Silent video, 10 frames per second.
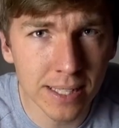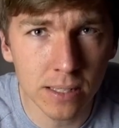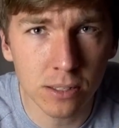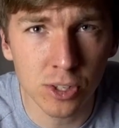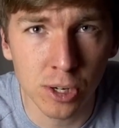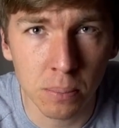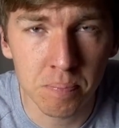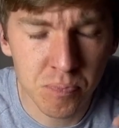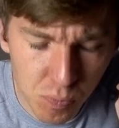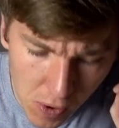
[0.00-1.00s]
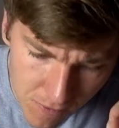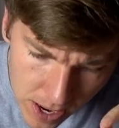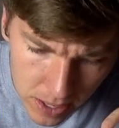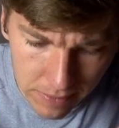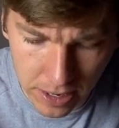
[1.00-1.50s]
tier slurp.
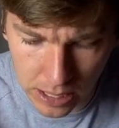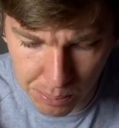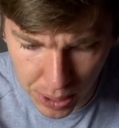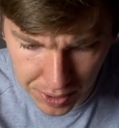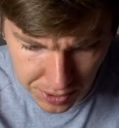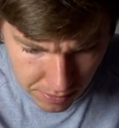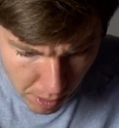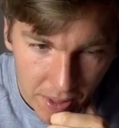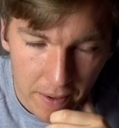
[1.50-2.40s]
Very, very impressive.